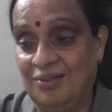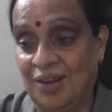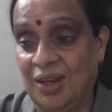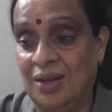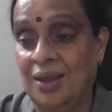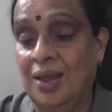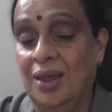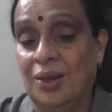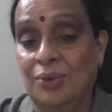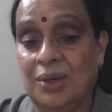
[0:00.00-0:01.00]
rain,
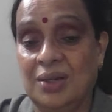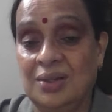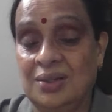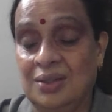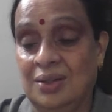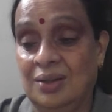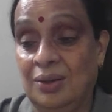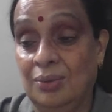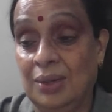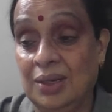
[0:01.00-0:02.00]

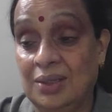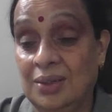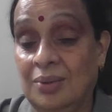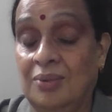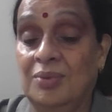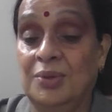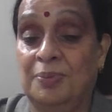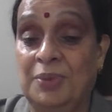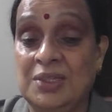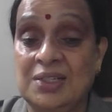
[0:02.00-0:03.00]
you will get the
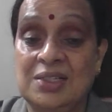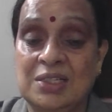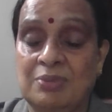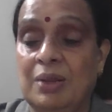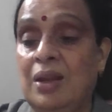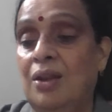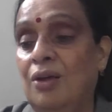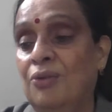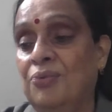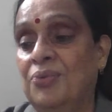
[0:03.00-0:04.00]
pleasant smell
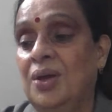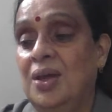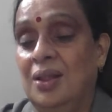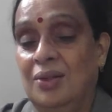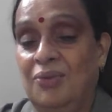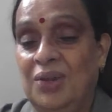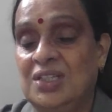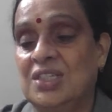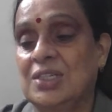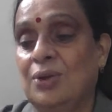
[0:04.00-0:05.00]
of the
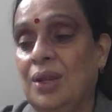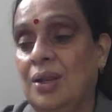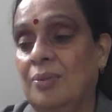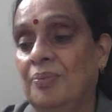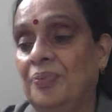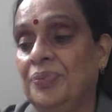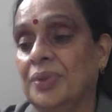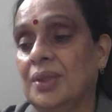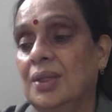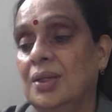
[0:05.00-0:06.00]
wet soil.
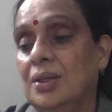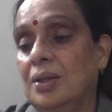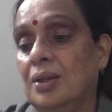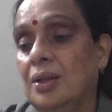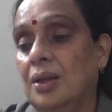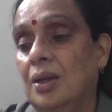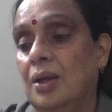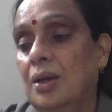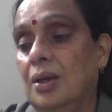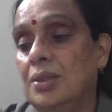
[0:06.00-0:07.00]
Then
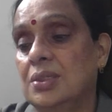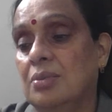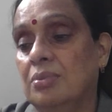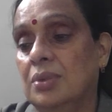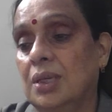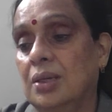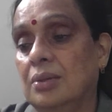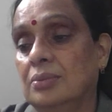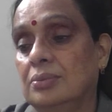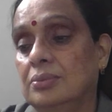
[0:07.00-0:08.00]

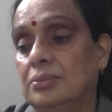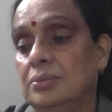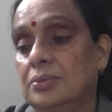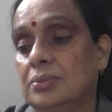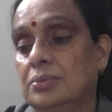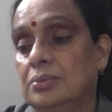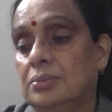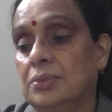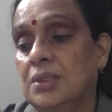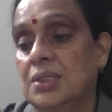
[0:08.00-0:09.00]
something,
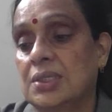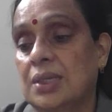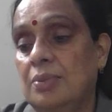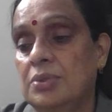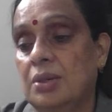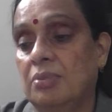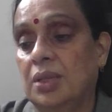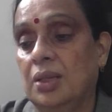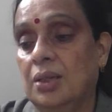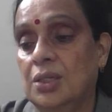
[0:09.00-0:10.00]
describe
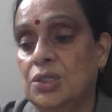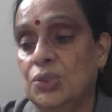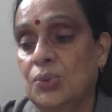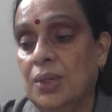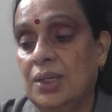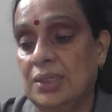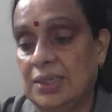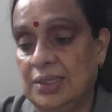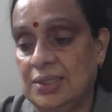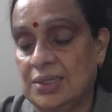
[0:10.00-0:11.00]
something that you can
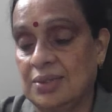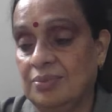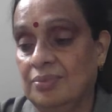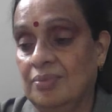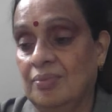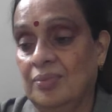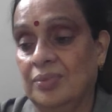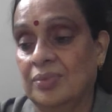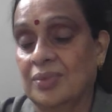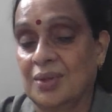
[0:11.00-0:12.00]
taste.
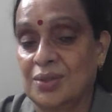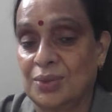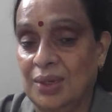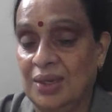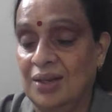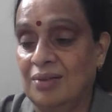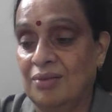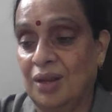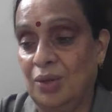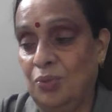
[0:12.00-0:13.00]
So again
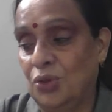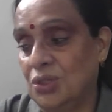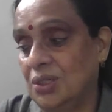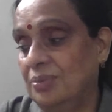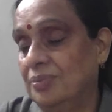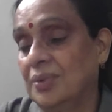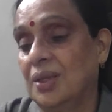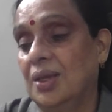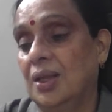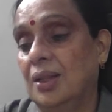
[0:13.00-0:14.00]
rainwater.
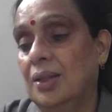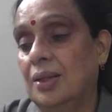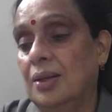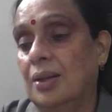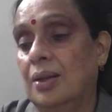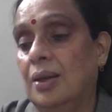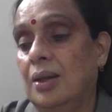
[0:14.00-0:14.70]
Then